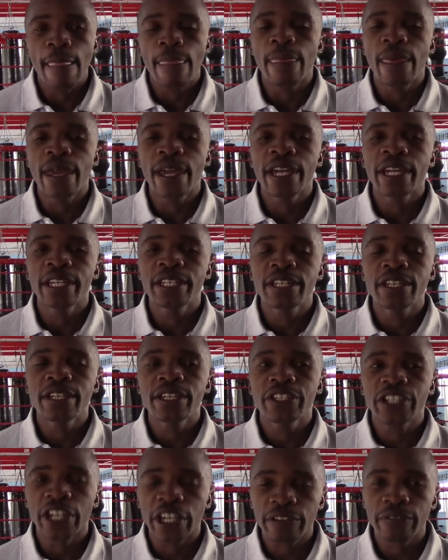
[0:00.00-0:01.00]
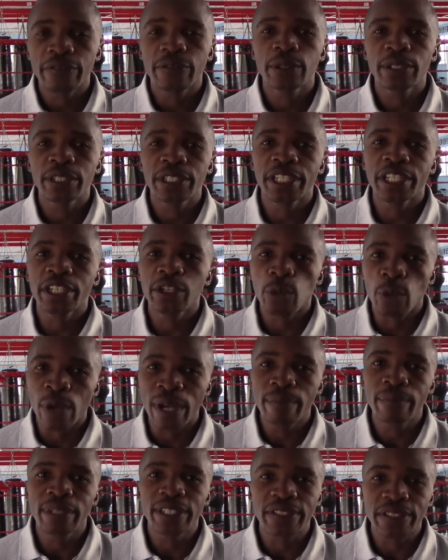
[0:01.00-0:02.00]
Then Tarfontein,
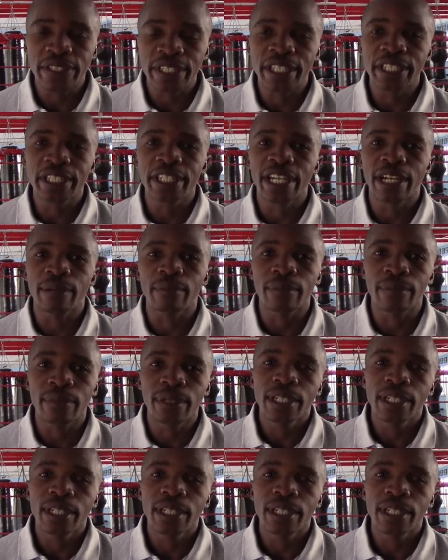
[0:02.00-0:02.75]
Wembley Stadium.